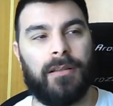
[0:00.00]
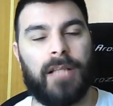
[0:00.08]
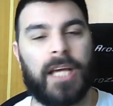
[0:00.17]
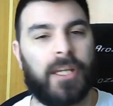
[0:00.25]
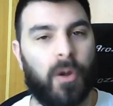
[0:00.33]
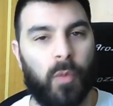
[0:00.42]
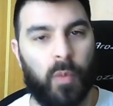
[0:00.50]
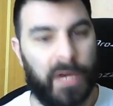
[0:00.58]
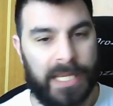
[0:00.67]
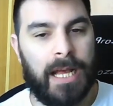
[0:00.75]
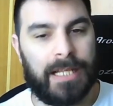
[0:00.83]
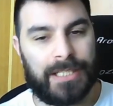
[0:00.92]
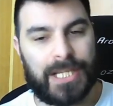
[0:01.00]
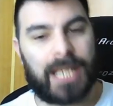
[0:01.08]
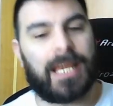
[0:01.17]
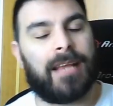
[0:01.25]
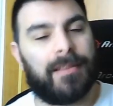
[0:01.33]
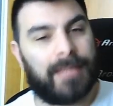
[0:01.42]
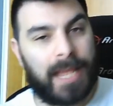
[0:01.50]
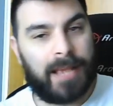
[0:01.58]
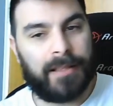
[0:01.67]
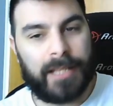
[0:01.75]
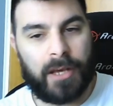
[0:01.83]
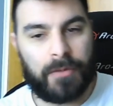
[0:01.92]
like a week and checking
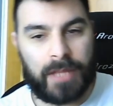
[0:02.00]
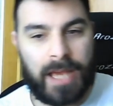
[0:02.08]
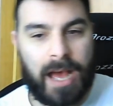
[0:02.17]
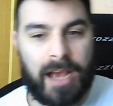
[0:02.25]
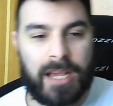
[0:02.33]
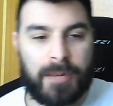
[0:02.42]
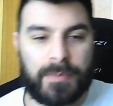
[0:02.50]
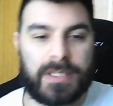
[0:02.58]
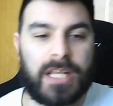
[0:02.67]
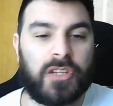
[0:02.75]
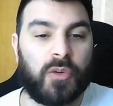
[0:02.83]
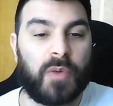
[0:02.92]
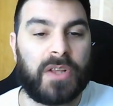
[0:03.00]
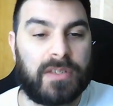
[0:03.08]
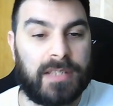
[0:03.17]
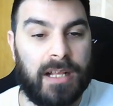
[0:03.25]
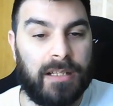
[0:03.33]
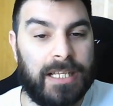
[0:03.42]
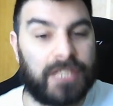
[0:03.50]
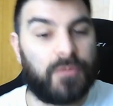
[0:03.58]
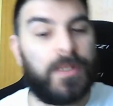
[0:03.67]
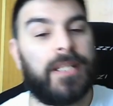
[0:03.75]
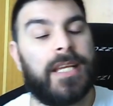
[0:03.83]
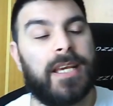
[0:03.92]
daily on the items that you want to sell.
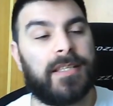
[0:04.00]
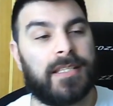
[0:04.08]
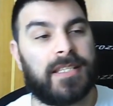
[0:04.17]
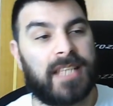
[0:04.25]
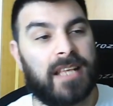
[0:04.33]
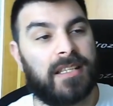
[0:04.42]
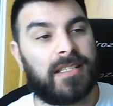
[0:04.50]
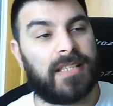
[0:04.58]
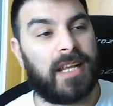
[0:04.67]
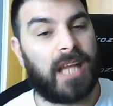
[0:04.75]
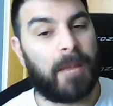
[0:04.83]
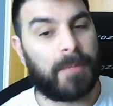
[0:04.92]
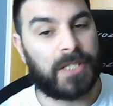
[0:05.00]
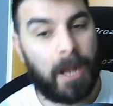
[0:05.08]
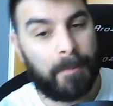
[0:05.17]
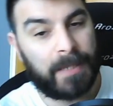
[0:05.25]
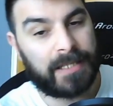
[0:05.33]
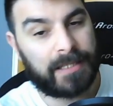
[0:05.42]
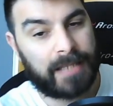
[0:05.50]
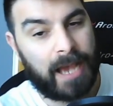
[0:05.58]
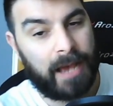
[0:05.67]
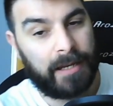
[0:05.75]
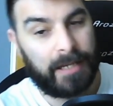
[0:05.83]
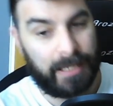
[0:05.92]
It's really easy setting up a shopping
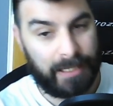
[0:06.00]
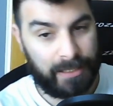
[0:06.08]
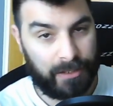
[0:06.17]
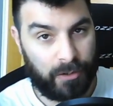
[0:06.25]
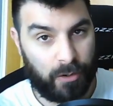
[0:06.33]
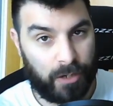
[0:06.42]
scan in your